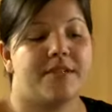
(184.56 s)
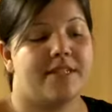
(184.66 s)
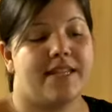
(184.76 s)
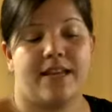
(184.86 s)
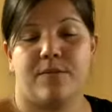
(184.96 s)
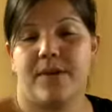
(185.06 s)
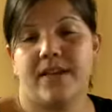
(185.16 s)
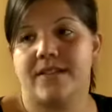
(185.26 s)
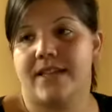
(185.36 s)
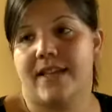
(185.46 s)

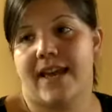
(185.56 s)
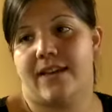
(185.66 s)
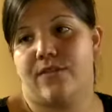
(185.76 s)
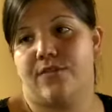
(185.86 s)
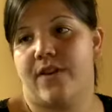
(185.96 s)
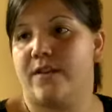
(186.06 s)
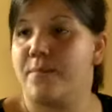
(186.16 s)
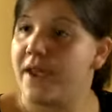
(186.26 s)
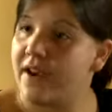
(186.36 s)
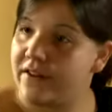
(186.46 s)
statements and they had to find a
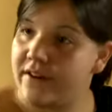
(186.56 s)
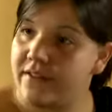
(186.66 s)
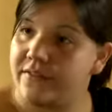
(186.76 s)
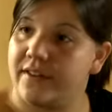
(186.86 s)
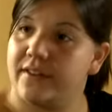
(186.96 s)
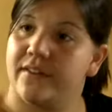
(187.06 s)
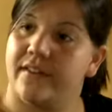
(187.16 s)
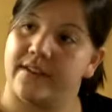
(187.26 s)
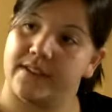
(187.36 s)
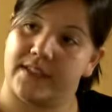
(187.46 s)
paragraph
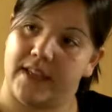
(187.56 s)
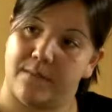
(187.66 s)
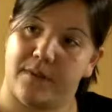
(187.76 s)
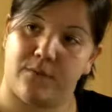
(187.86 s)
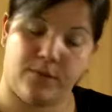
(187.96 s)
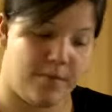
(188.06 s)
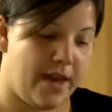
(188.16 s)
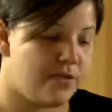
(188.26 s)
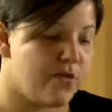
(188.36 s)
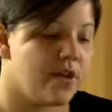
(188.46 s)
that statement would
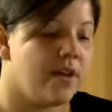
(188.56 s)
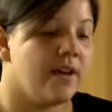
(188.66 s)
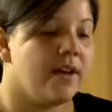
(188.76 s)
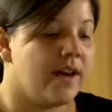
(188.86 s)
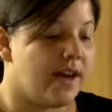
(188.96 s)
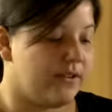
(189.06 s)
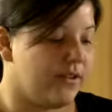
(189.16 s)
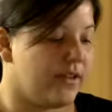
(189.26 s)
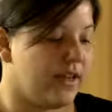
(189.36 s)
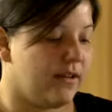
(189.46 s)
match, I
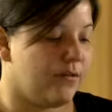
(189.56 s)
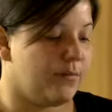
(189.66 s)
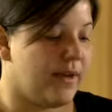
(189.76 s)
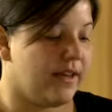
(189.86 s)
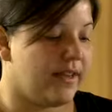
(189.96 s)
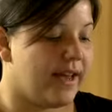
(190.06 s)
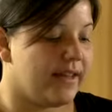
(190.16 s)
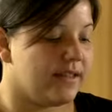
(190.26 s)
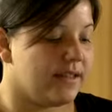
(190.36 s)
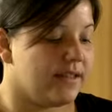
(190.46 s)
thought that it would be a
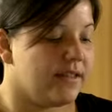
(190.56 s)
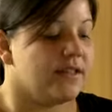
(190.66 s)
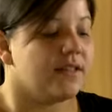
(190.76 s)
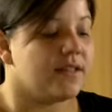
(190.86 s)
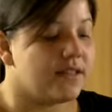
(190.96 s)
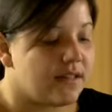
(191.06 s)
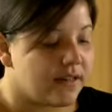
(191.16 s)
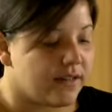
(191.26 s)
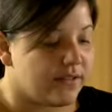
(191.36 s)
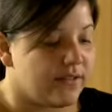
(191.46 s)
nice
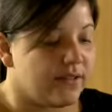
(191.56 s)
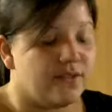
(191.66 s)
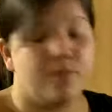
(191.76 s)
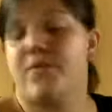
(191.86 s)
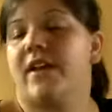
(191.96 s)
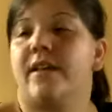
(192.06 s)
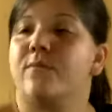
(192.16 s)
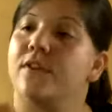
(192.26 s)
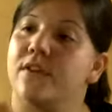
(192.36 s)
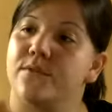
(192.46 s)
start to bring them
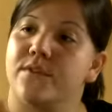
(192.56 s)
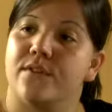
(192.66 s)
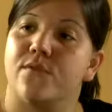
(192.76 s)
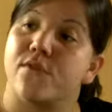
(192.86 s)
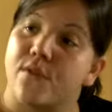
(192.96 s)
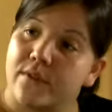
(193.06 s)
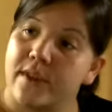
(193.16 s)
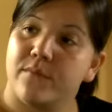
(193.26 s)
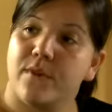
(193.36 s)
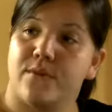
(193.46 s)
closer, to show
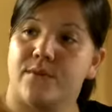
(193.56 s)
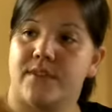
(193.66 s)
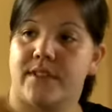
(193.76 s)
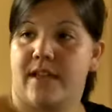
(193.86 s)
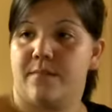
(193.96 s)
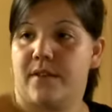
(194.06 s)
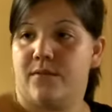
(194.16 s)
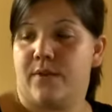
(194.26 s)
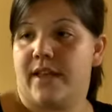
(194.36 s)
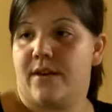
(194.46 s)
them those statements
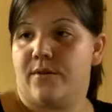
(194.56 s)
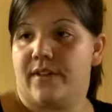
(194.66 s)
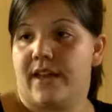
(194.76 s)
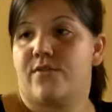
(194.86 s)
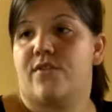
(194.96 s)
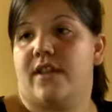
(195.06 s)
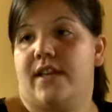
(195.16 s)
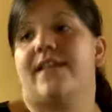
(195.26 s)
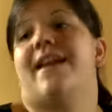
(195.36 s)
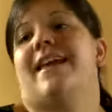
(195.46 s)
without actually
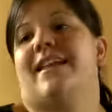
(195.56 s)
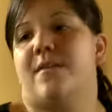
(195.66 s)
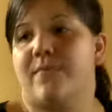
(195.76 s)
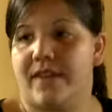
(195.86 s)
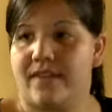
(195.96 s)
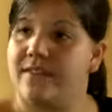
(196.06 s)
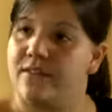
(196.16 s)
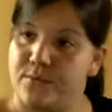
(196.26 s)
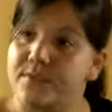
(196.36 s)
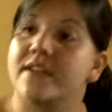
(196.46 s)
telling them that
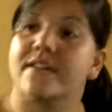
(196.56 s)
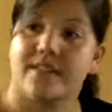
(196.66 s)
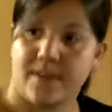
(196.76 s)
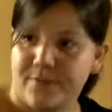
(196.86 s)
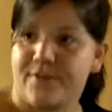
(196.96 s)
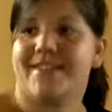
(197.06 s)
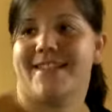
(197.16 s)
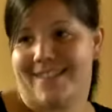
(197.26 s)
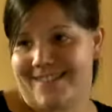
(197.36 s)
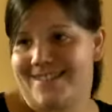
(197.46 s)
those are the summary
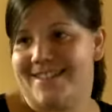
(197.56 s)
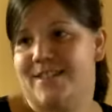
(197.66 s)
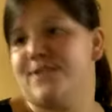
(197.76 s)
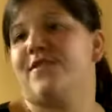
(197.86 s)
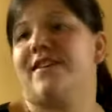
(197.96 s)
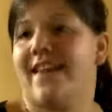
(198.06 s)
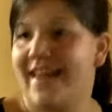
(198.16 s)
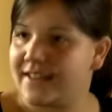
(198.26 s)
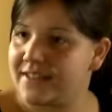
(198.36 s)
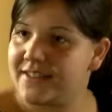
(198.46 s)
sentences of a
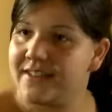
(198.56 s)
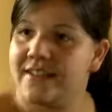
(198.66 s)
text,